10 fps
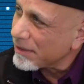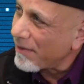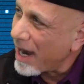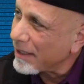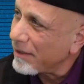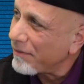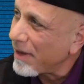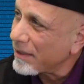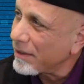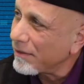of Highly
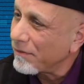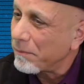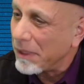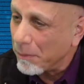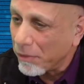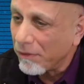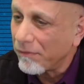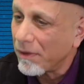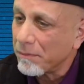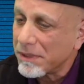Effective People
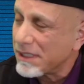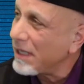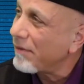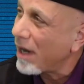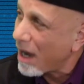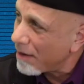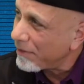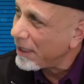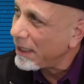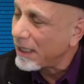from Stephen
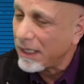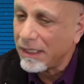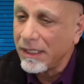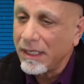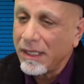Covey and